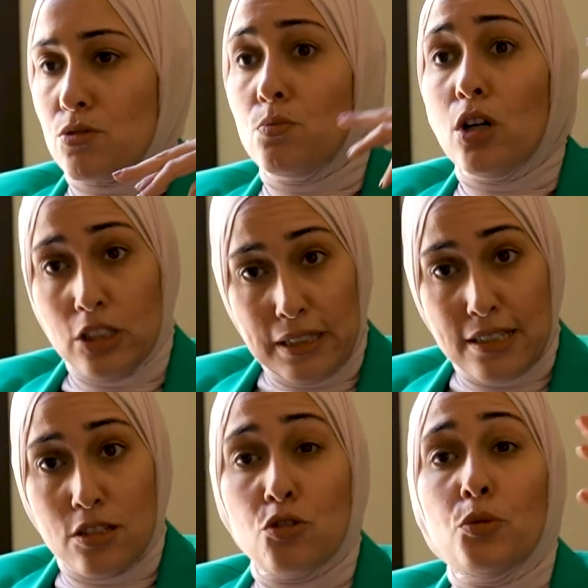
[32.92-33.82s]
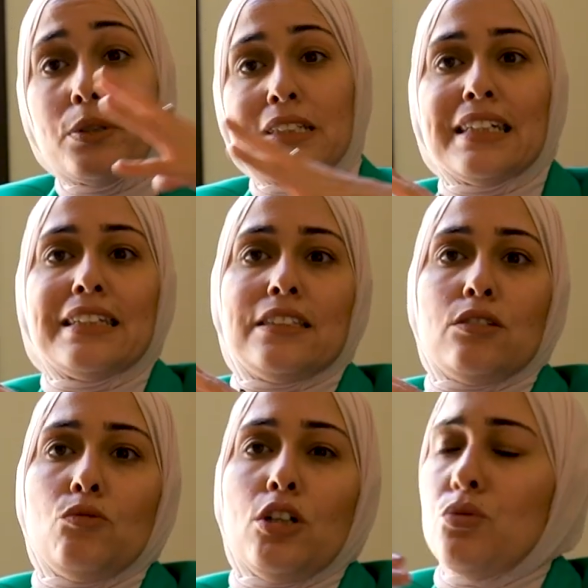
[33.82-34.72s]
models to predict
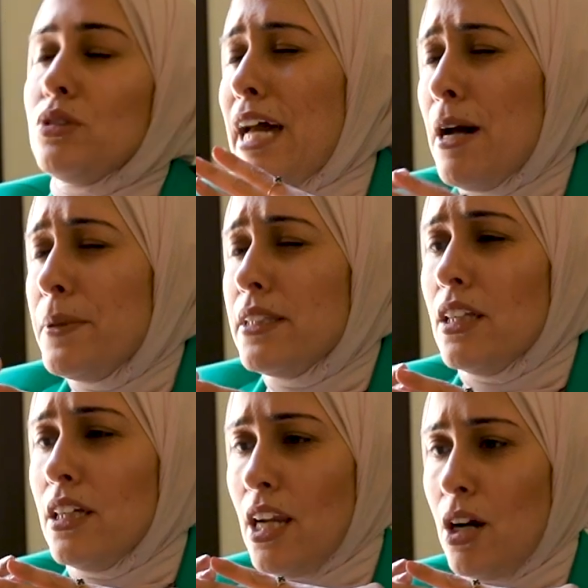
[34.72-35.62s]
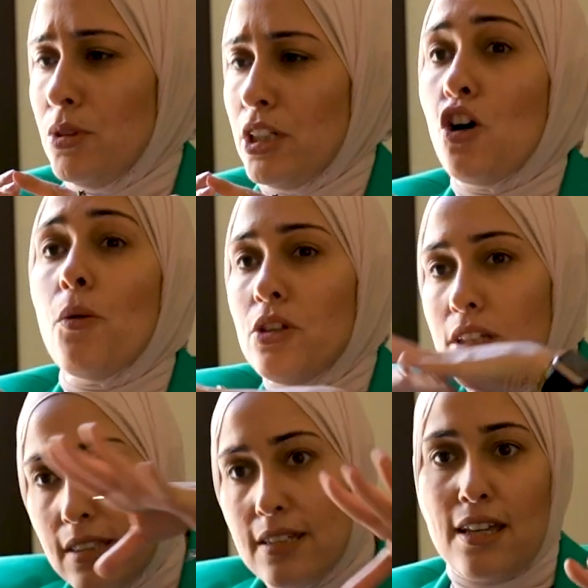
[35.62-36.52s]
what would happen in our
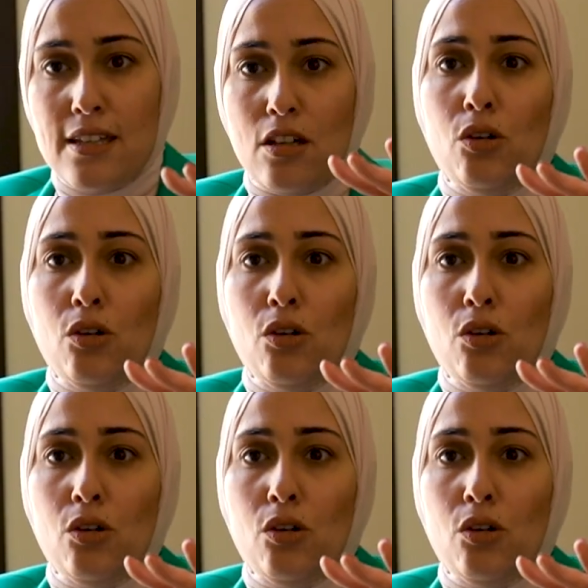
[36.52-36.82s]
communities as a